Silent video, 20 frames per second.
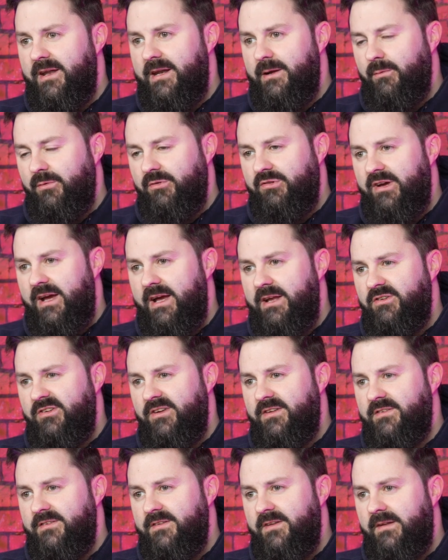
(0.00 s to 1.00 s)
and it will change
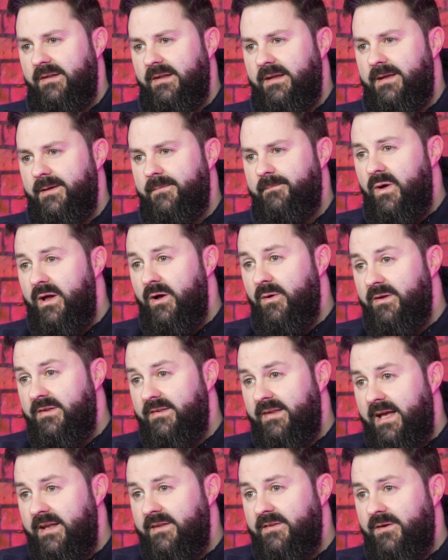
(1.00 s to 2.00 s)
instantly. We always
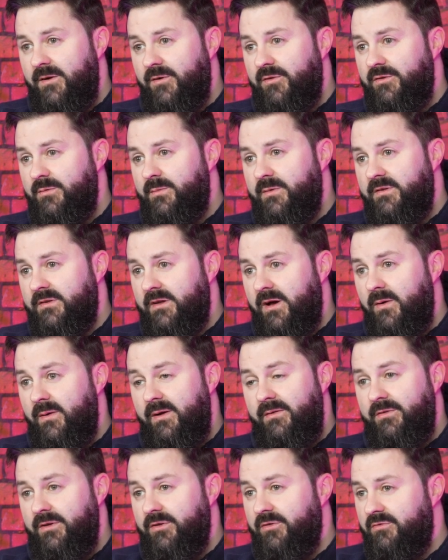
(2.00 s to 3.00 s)
say to customers though,
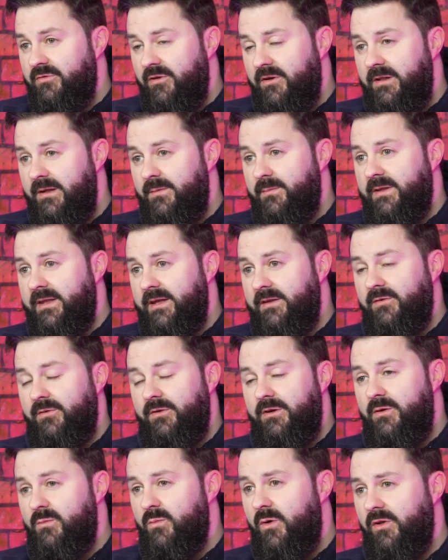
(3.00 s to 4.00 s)
if you're struggling with this or
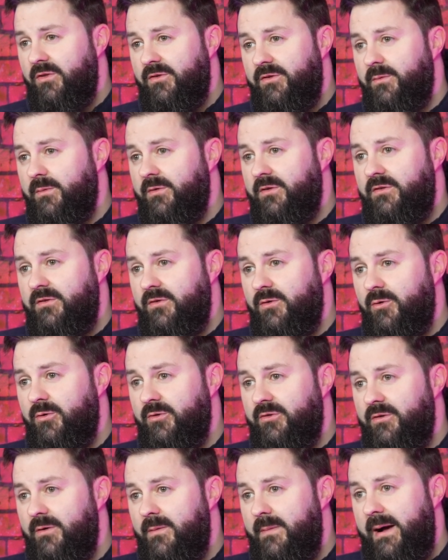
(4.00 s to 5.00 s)
you want someone to
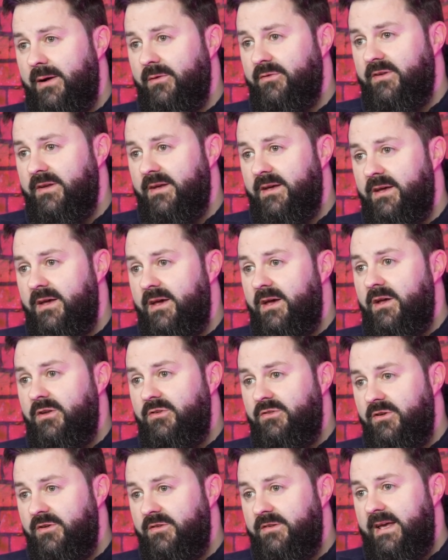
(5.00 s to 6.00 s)
talk to about it,
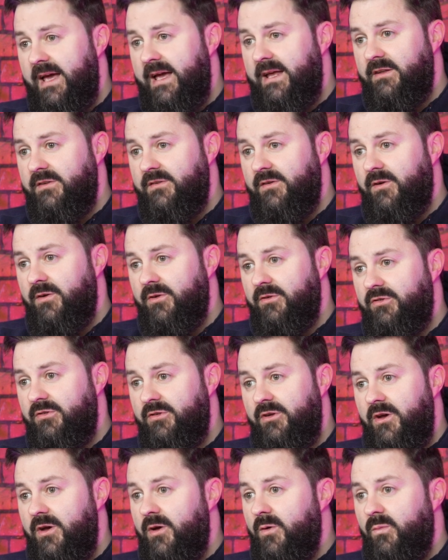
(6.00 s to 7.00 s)
just get in touch.